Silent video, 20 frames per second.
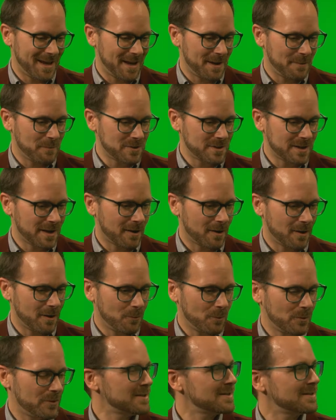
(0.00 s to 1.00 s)
I was like,
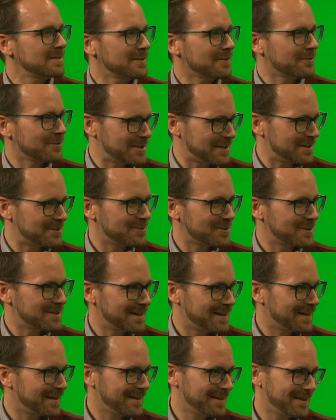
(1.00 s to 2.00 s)
well, this looks
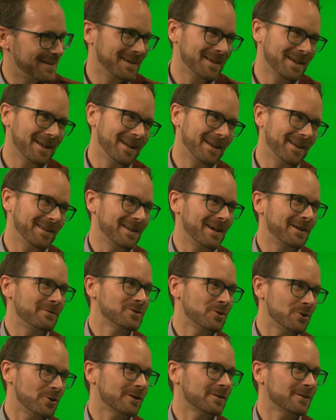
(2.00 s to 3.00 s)
interesting. And I was
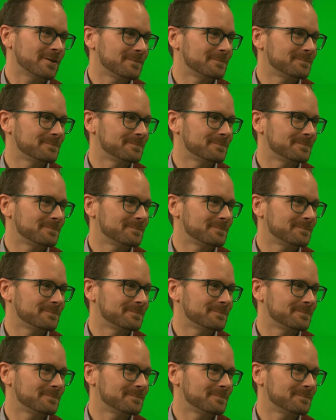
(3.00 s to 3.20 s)
hooked.